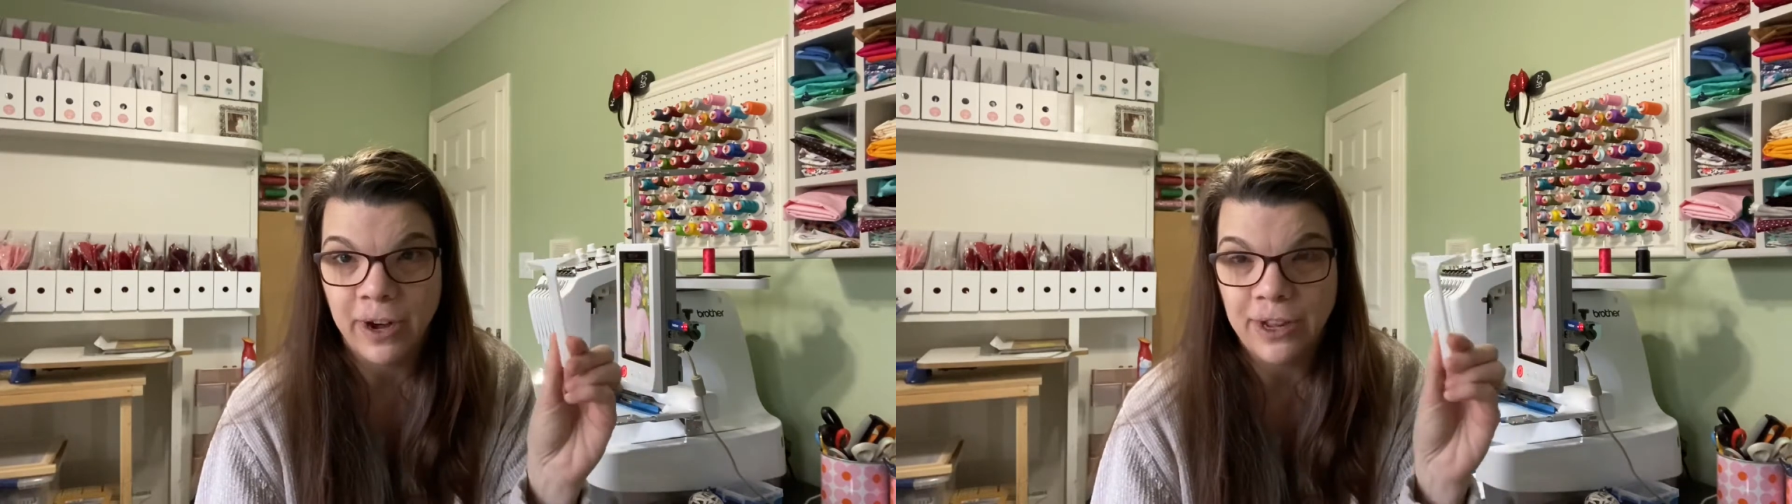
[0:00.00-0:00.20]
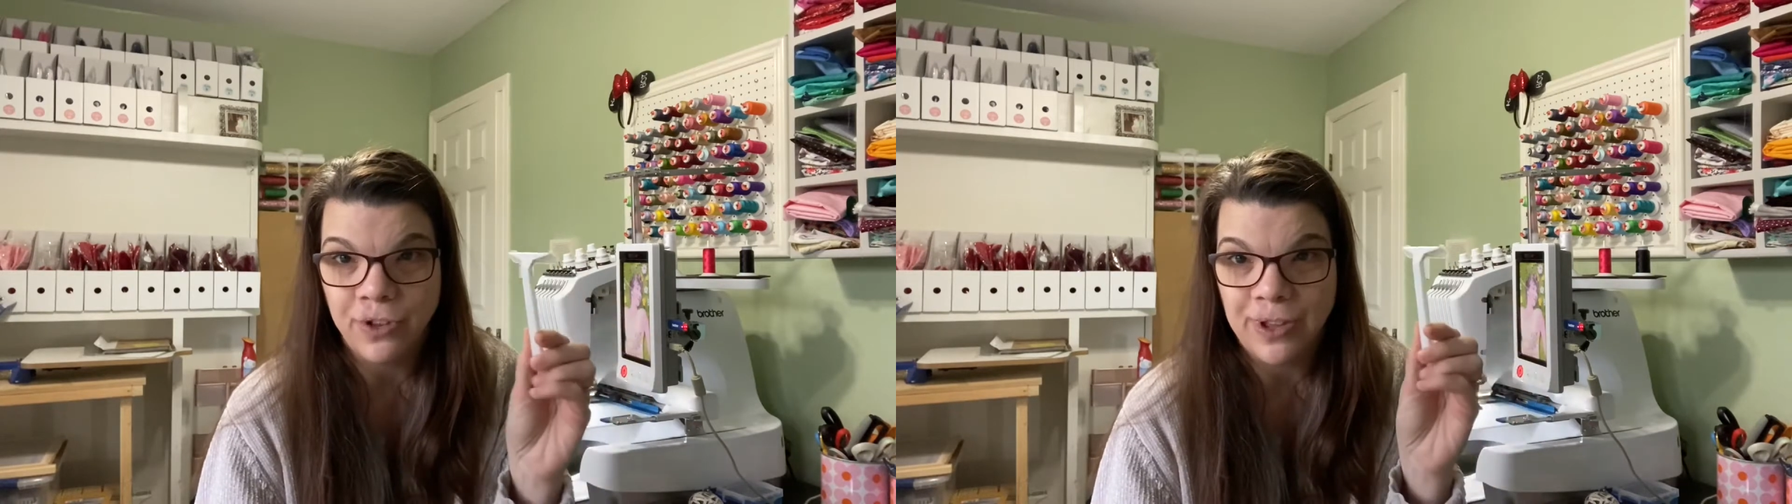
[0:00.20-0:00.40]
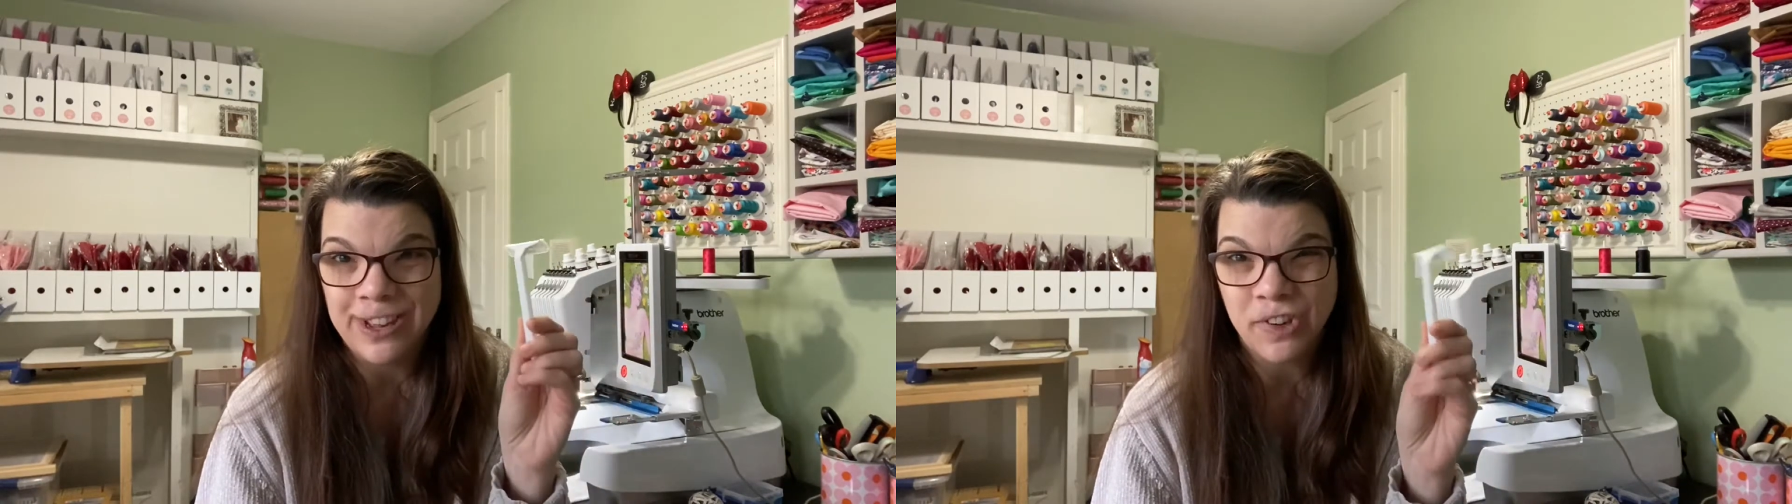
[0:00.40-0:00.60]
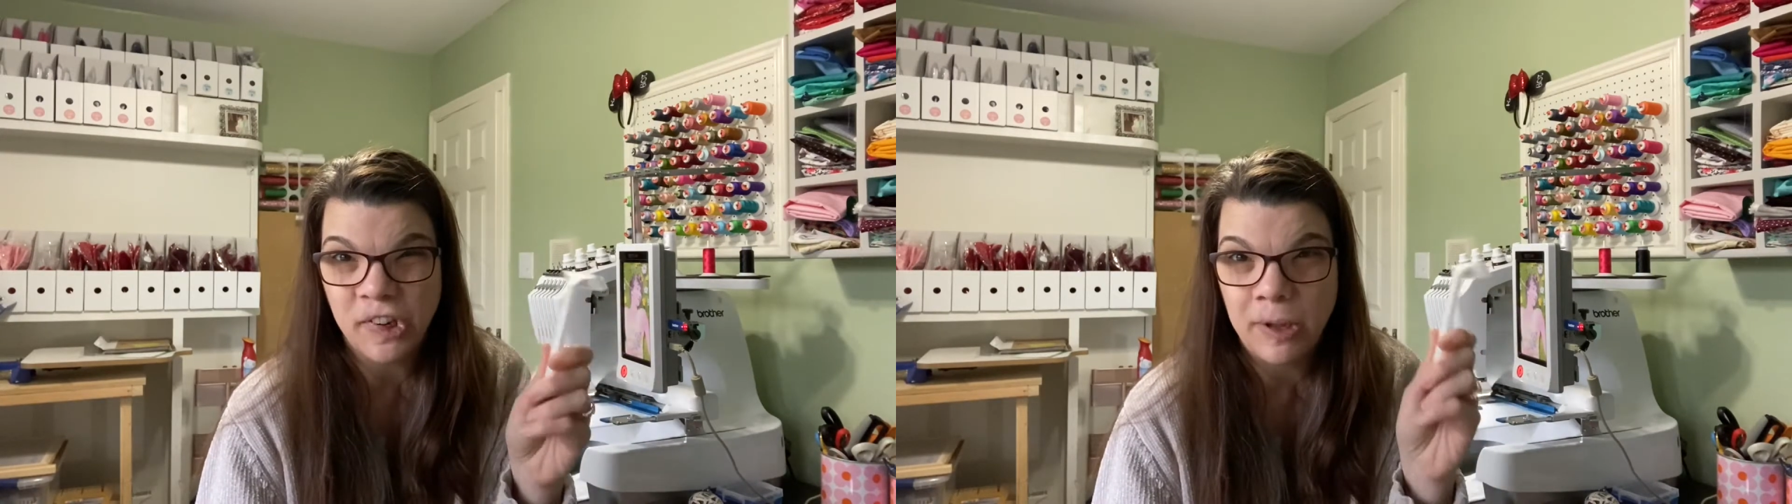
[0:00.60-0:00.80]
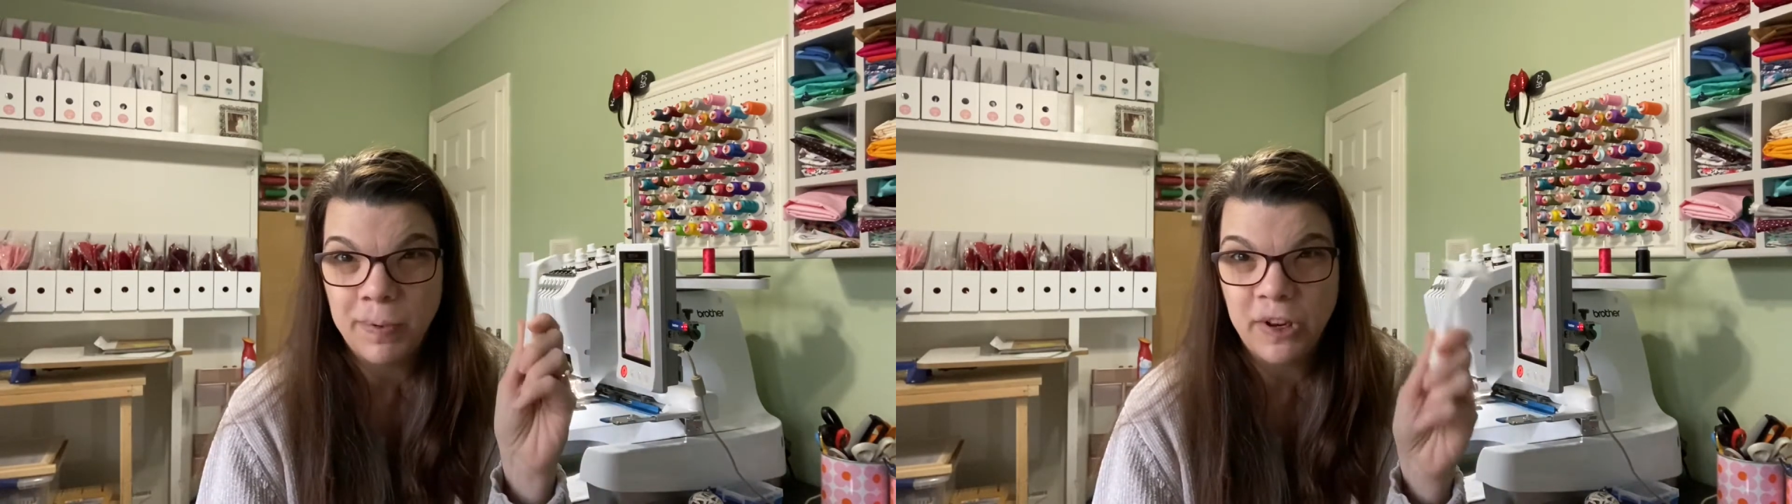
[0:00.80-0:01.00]
and you get
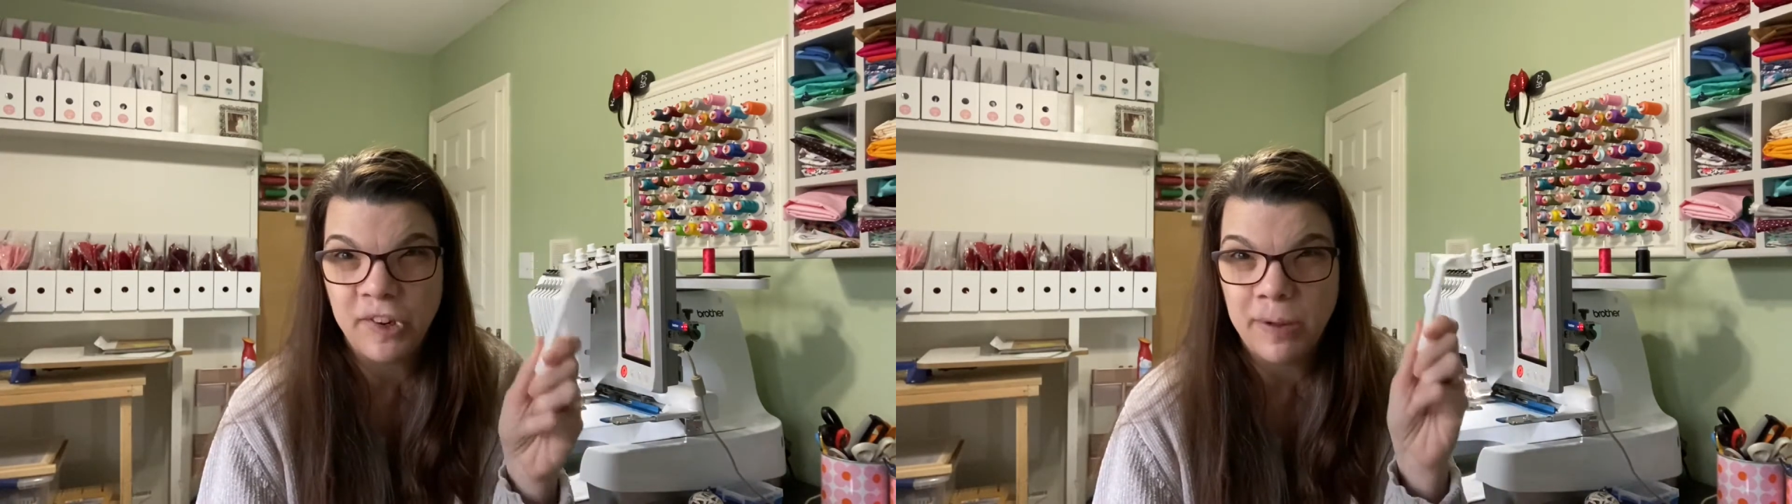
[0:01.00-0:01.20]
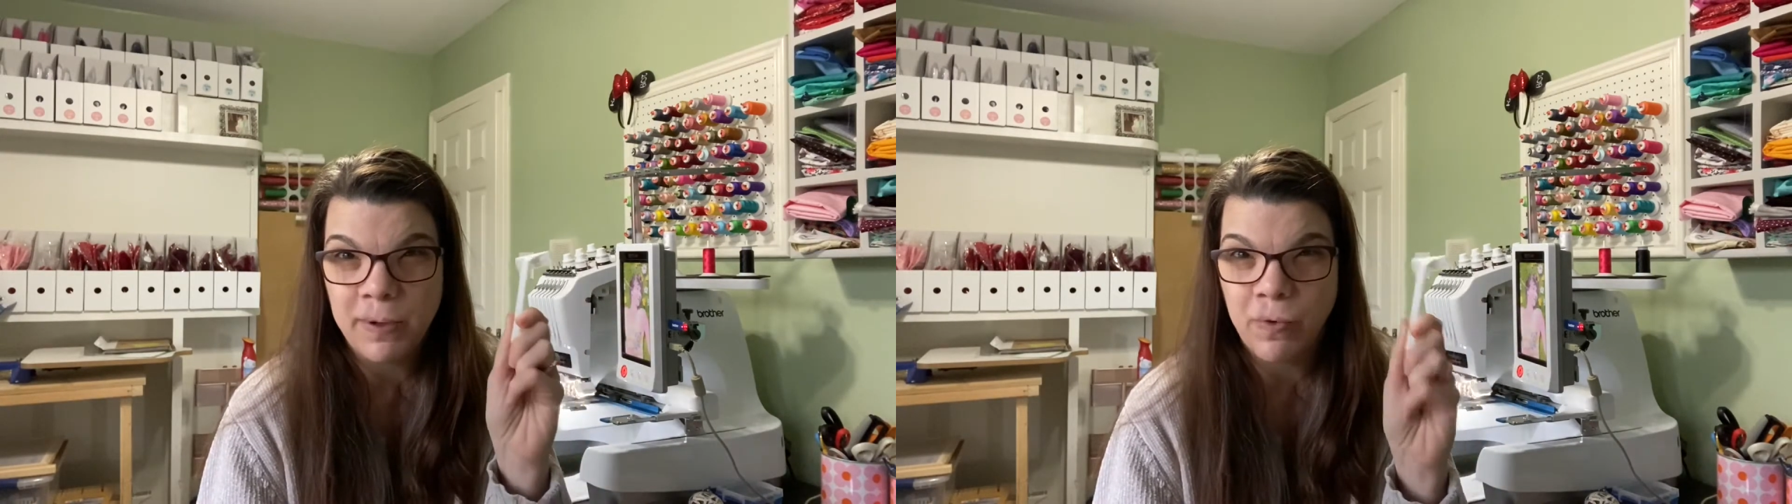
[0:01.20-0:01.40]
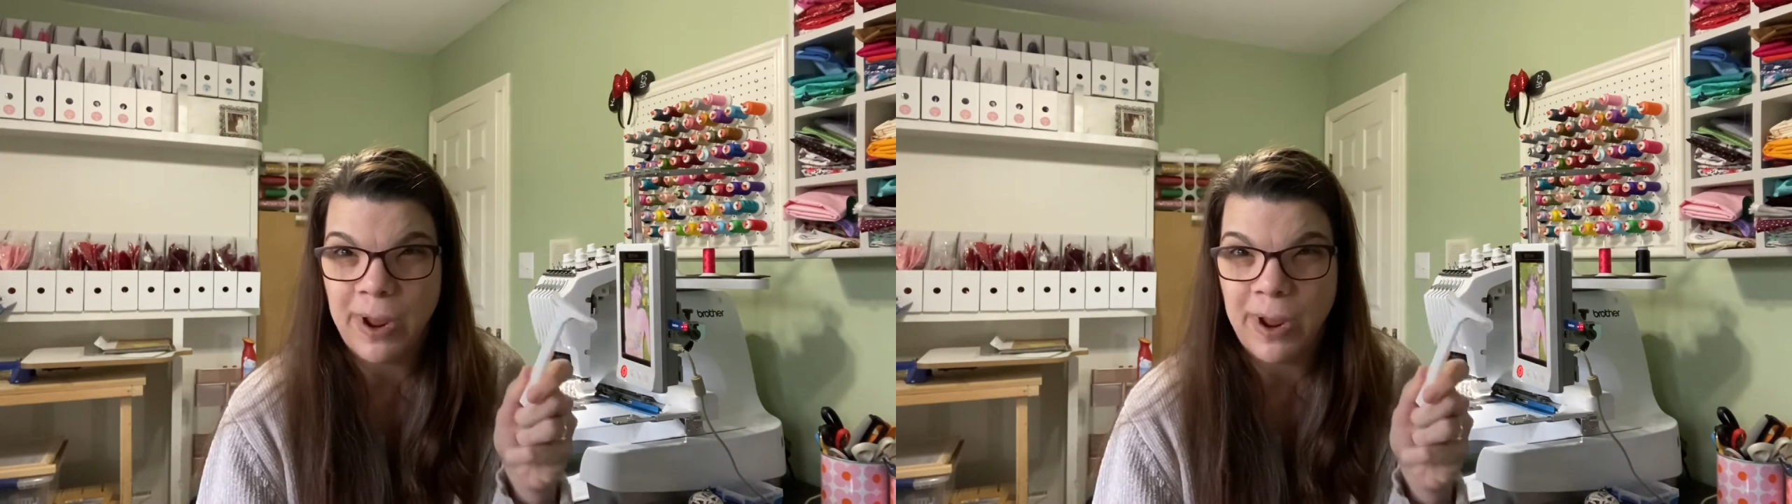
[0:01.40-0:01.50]
cheapy